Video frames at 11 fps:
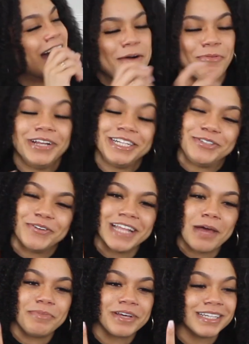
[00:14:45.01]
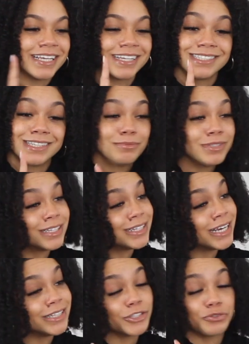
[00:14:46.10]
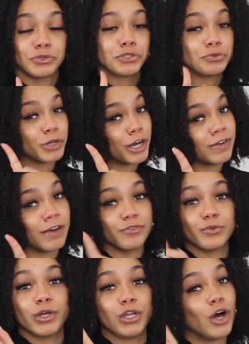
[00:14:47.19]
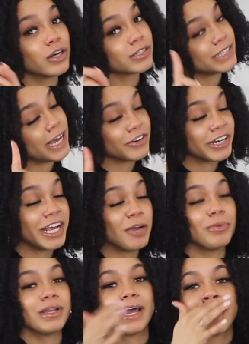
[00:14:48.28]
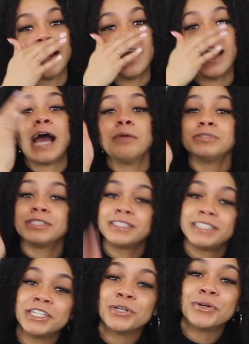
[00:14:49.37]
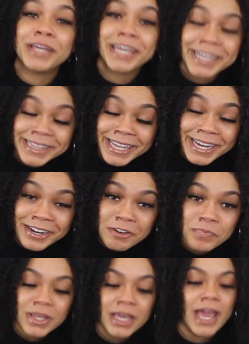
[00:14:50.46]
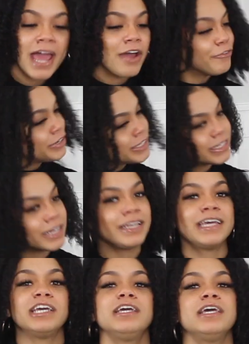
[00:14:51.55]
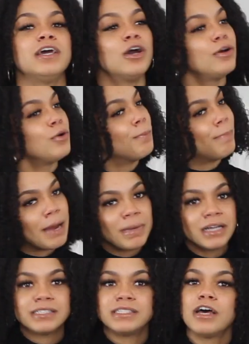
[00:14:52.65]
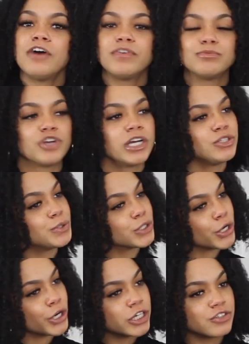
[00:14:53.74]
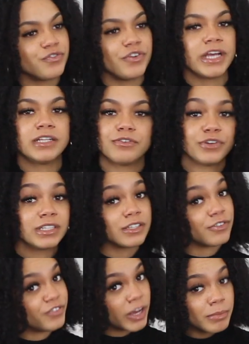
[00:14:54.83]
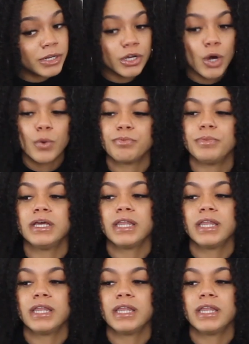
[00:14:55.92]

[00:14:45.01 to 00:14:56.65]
I'm only doing that because like some Sundays is real rough after a long Saturday, but like I'm still in there every Sunday. By myself, I'm trying to encourage friends and family to go with me.